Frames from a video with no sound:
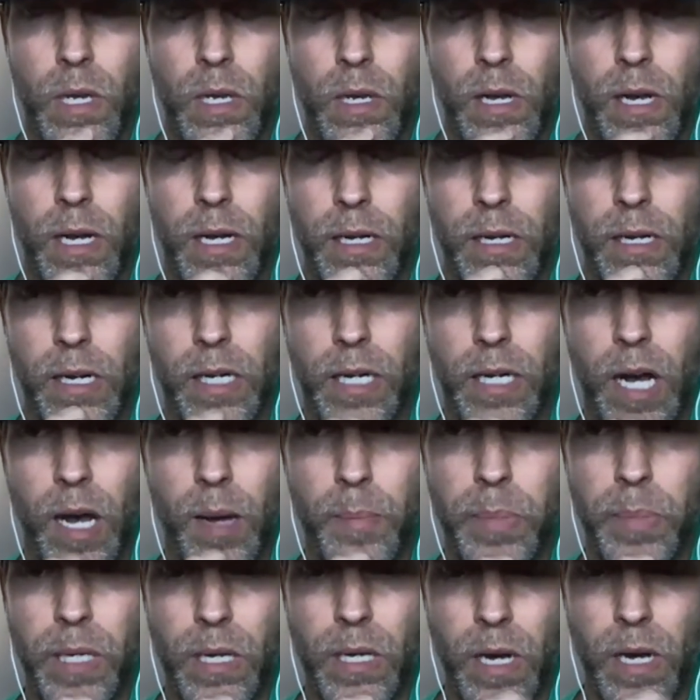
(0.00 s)
uh, a
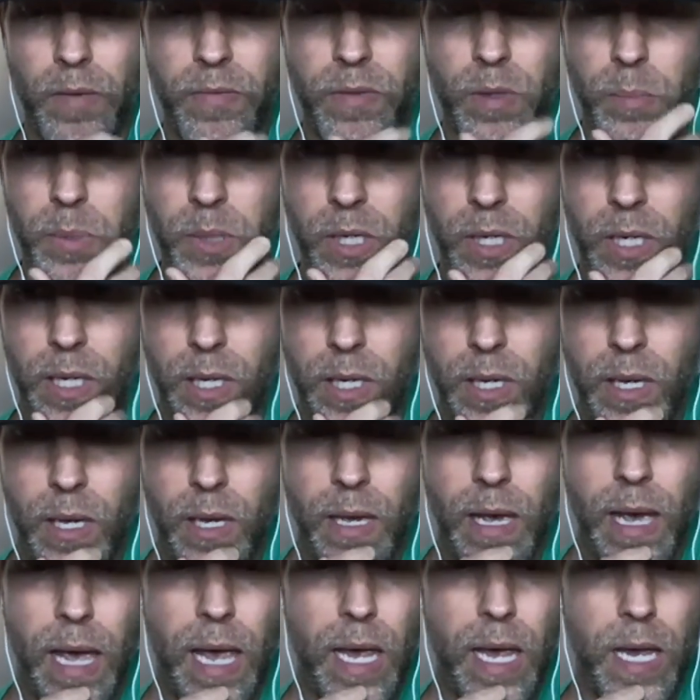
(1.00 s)
copy of the book.
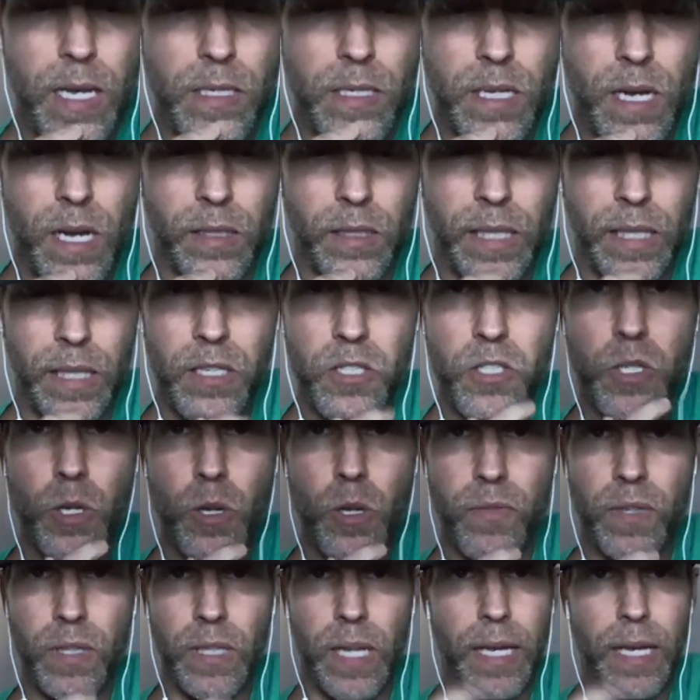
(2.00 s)
And uh, let us know
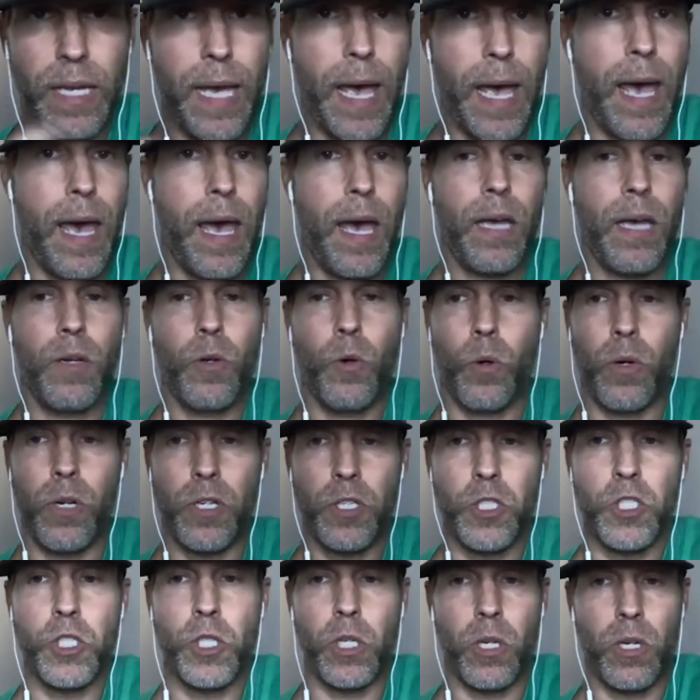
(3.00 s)
if you'd like a hat or a
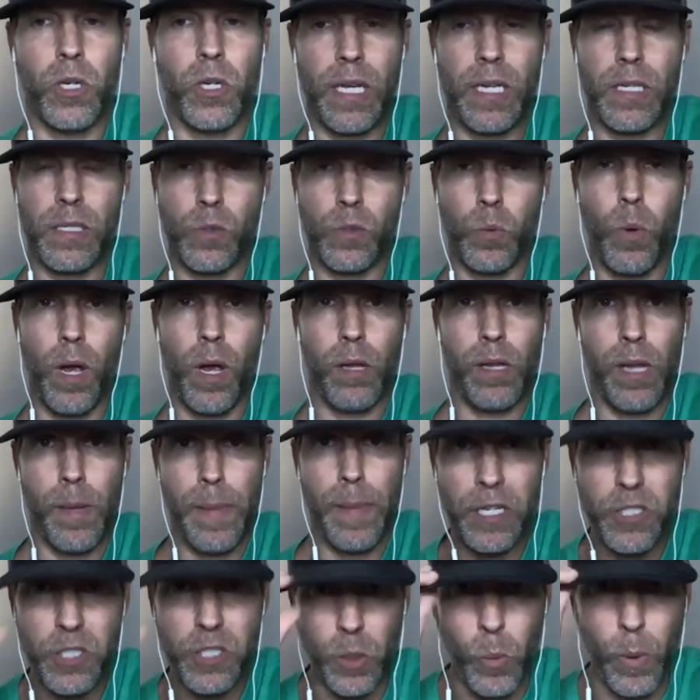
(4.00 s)
shirt as well. I'm
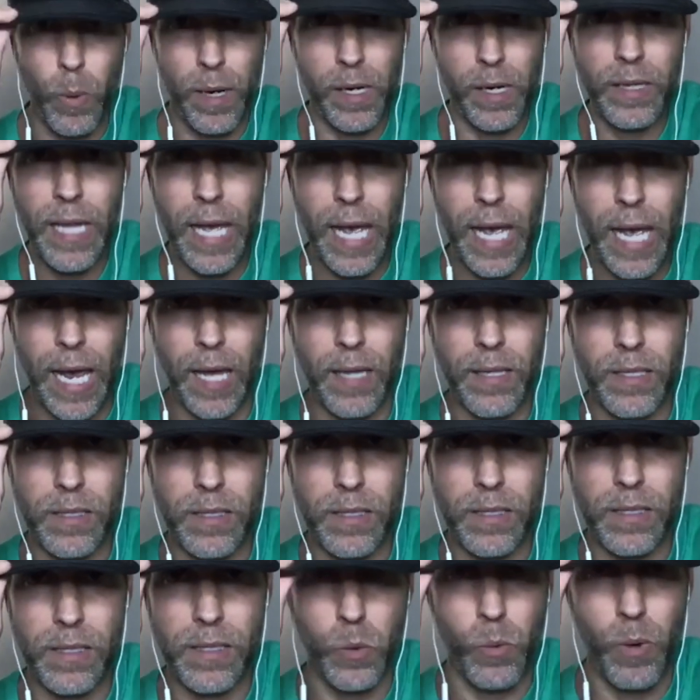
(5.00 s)
actually wearing the hat. That's
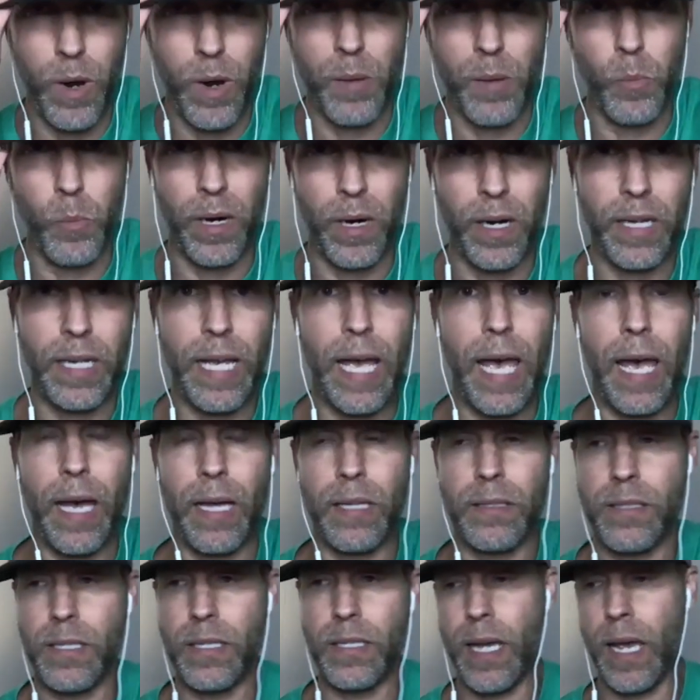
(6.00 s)
actually why I'm wearing a
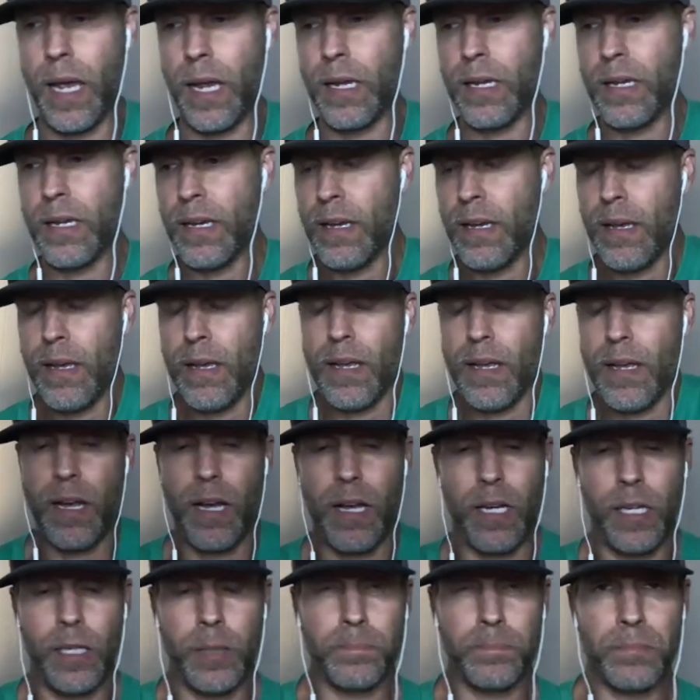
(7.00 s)
hat today.
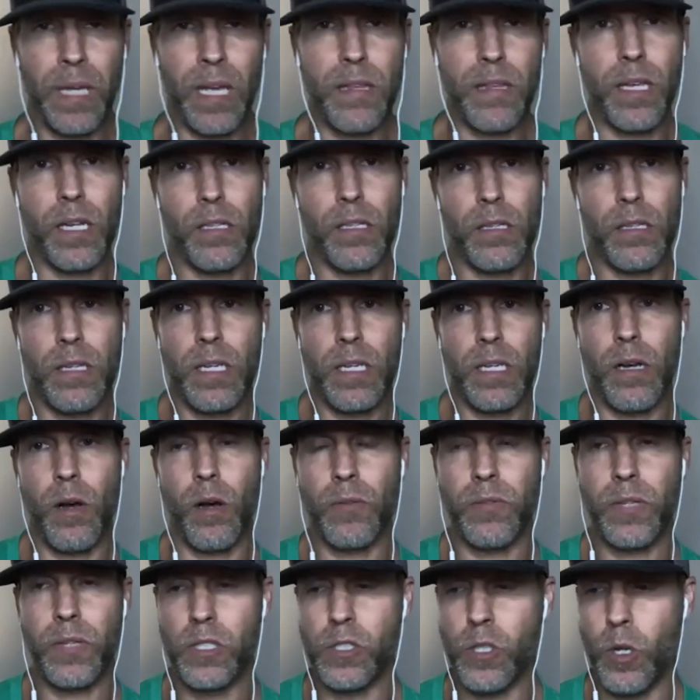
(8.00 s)
Um, and then the All
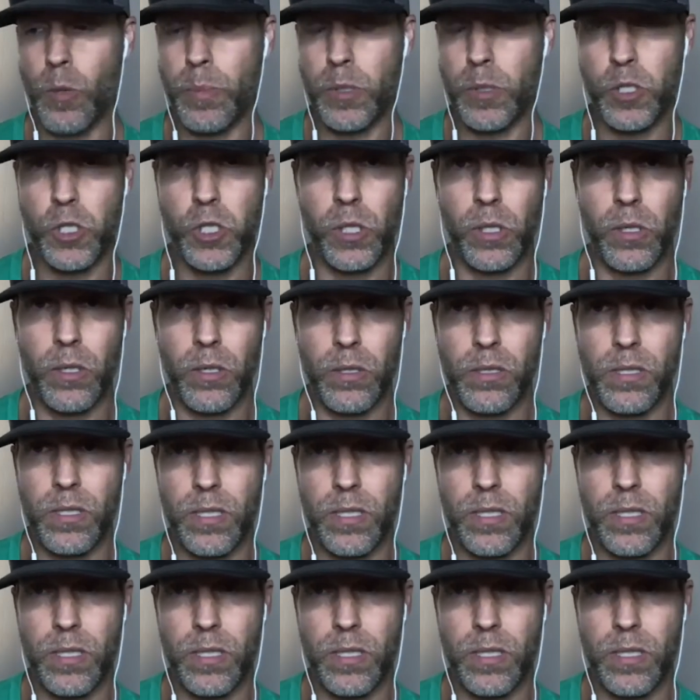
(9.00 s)
Things Open shirts,